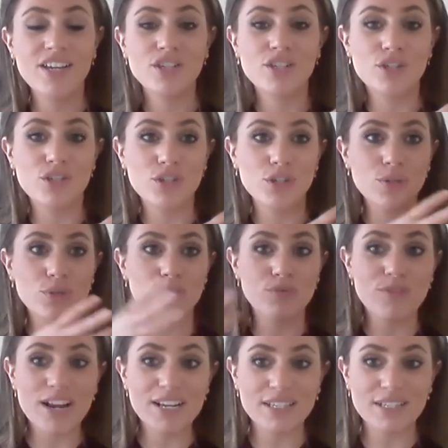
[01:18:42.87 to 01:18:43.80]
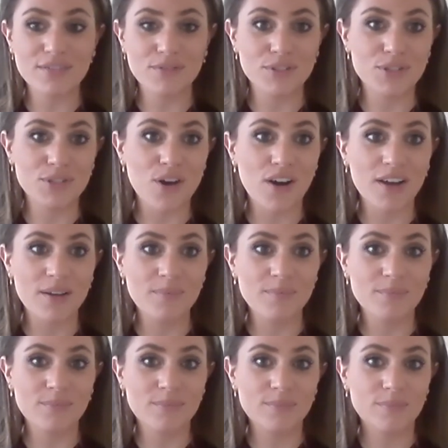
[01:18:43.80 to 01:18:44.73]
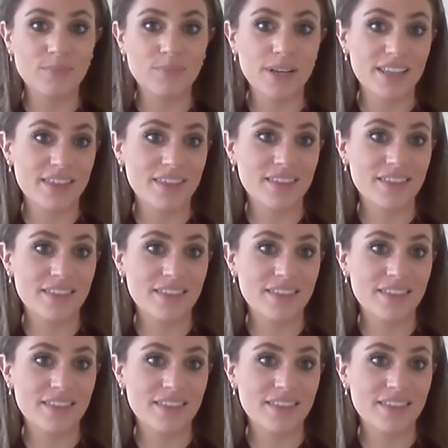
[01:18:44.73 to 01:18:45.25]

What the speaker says: to do the rest of the time with